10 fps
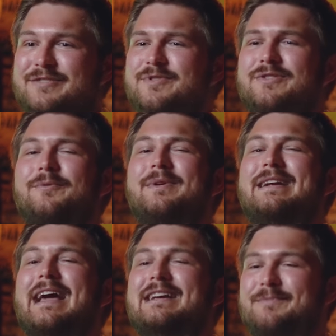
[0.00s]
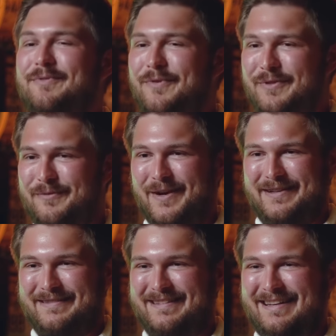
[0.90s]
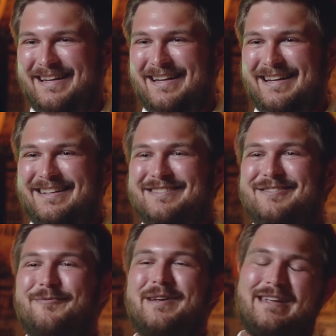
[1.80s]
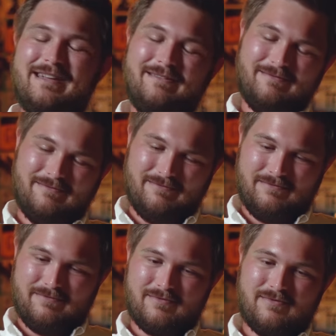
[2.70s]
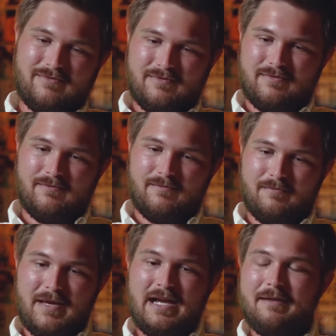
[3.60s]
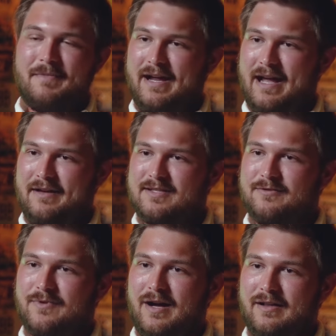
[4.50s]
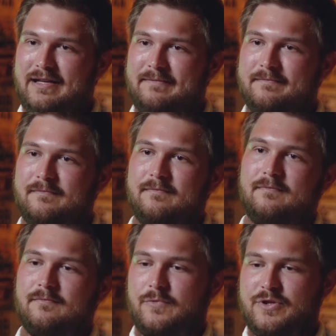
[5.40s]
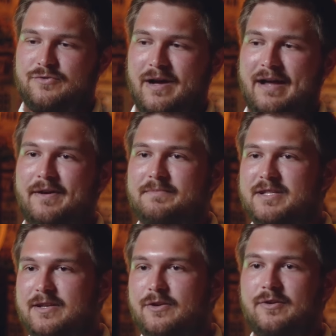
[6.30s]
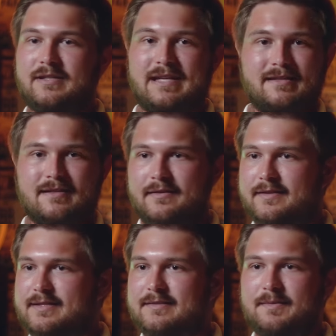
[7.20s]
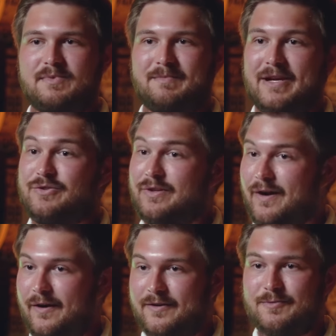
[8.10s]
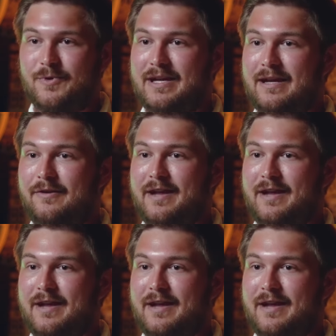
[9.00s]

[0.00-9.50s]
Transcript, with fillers: This was three days before the run. So we meet at my house in Raleigh. We drive up to New York, test all the systems, make sure the car is working